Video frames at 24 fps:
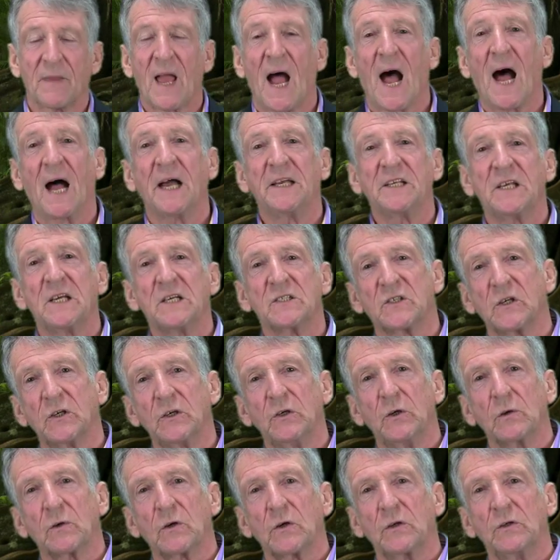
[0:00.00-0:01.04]
Ideas that
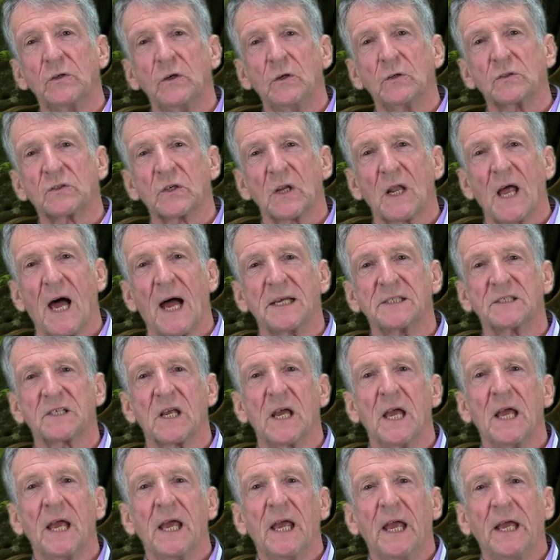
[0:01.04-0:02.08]
you can utilize
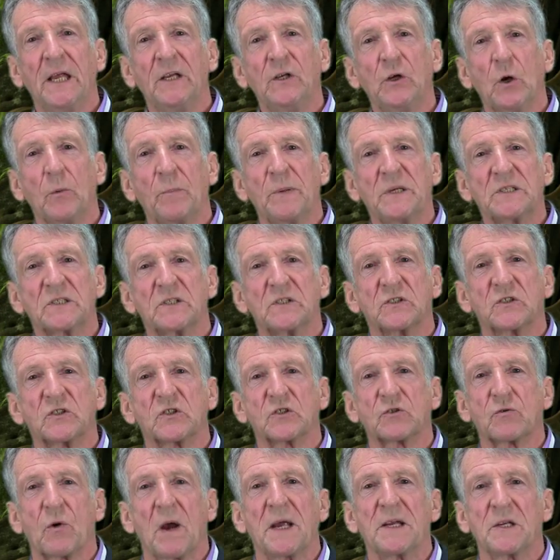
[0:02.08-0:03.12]
in your business
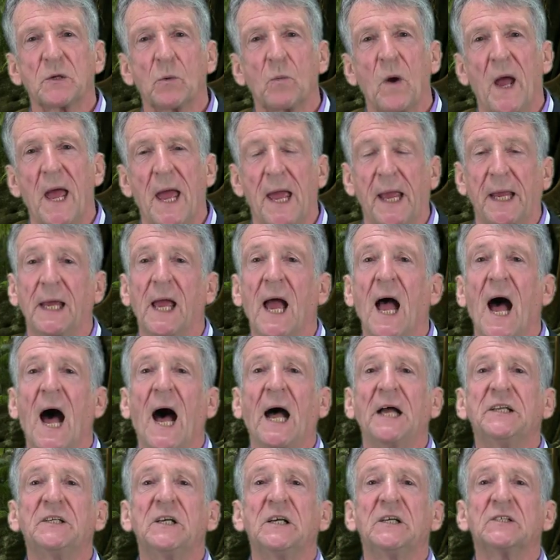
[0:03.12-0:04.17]
straight away.
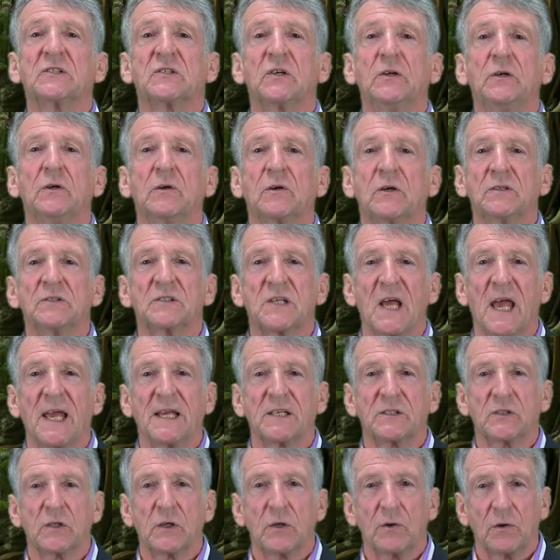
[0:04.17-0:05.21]
Ideas that you can
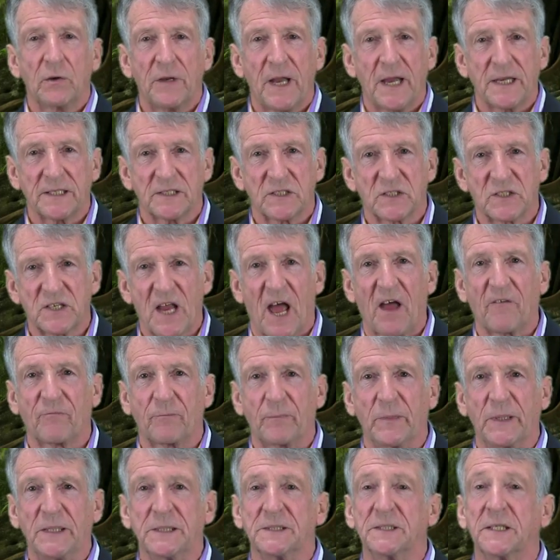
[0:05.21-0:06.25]
take to your next
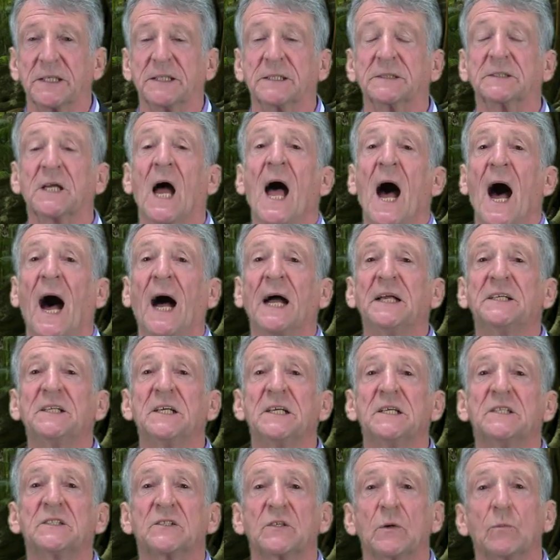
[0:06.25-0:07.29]
staff meetings.
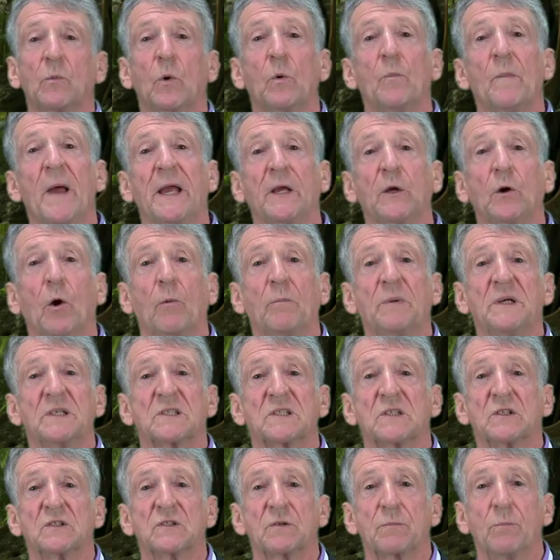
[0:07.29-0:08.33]
Ideas that will make your
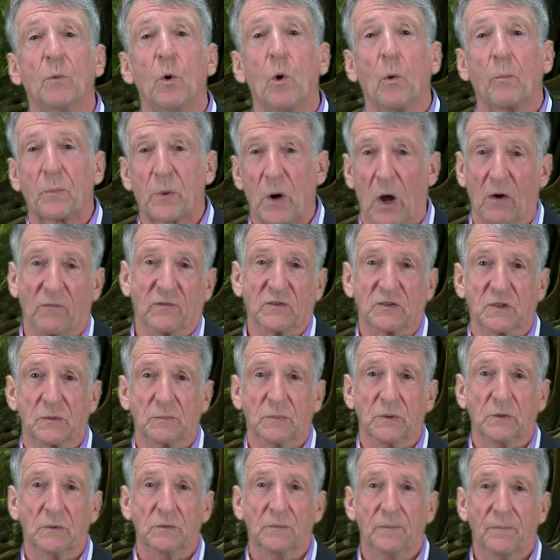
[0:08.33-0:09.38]
business more
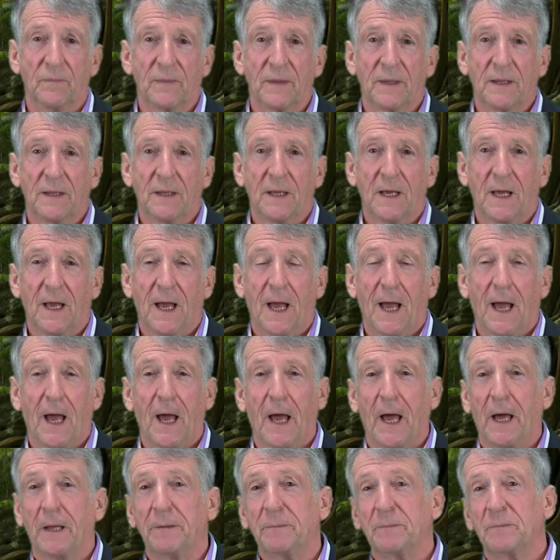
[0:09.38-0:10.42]
profitable
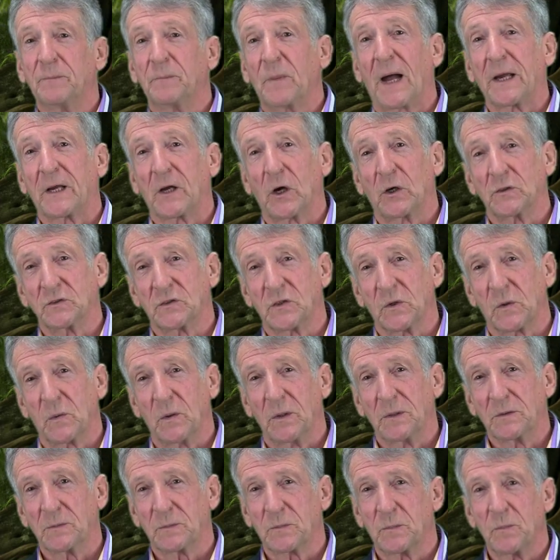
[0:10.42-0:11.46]
and by
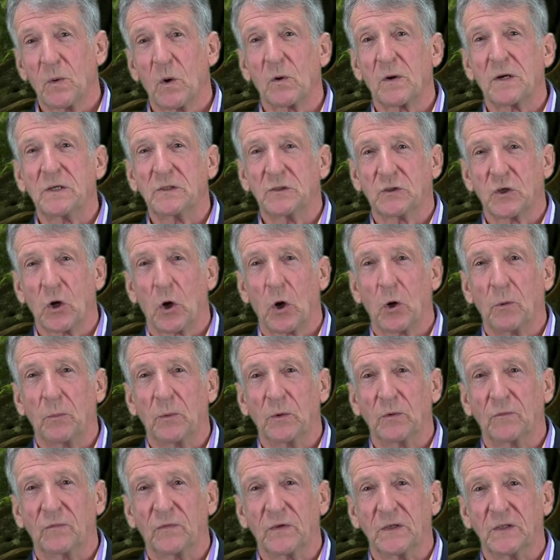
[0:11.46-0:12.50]
consequence more
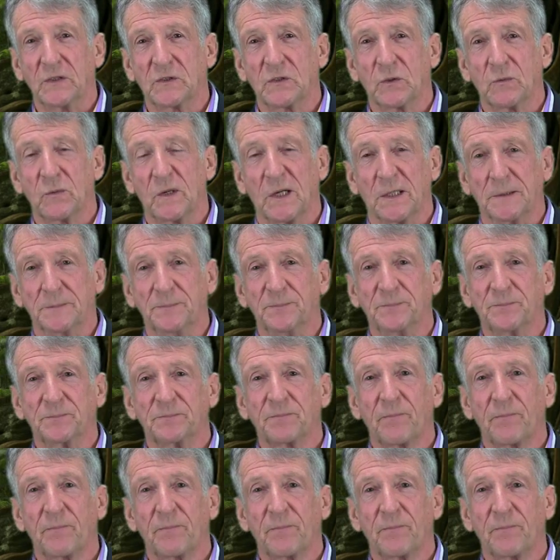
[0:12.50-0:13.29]
enjoyable for you to run.